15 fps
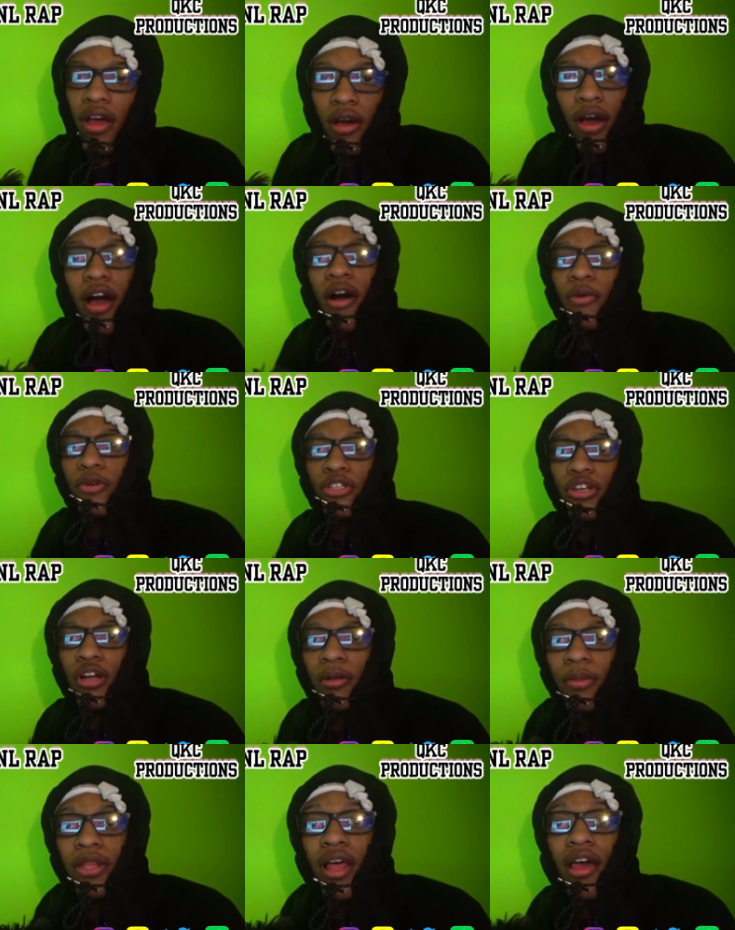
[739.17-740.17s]
I don't want y'all
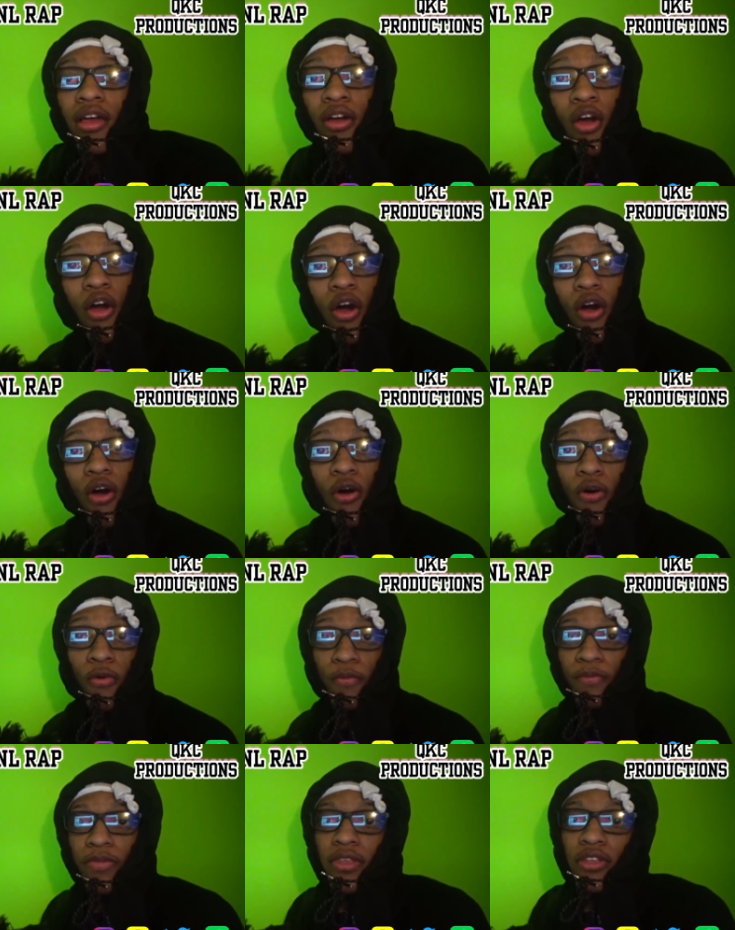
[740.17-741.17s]
to be like,
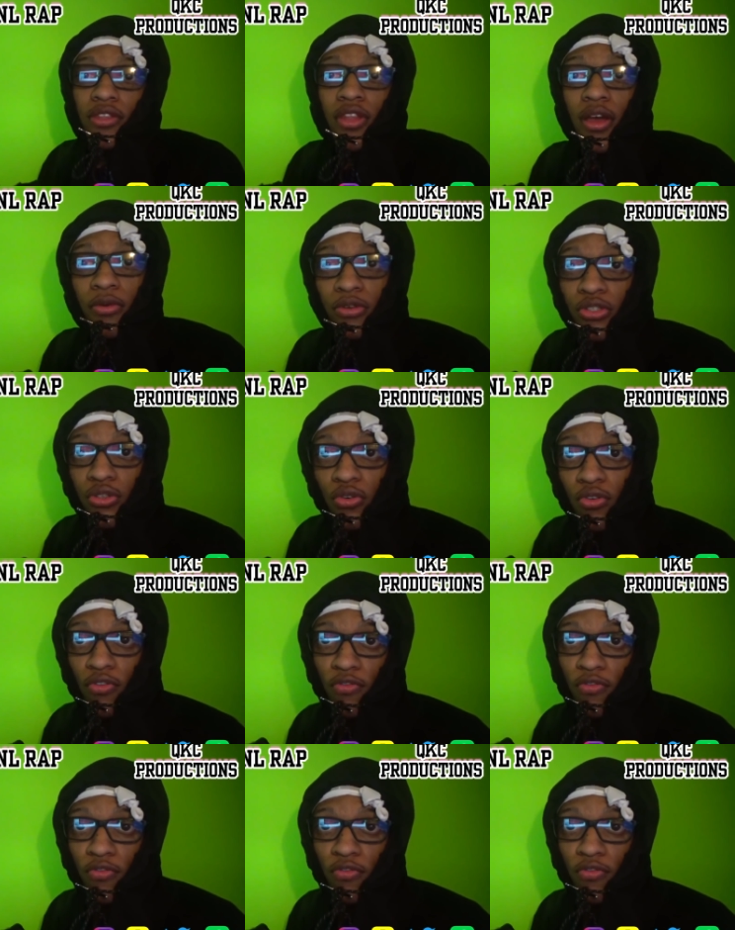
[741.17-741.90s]
oh, that was you who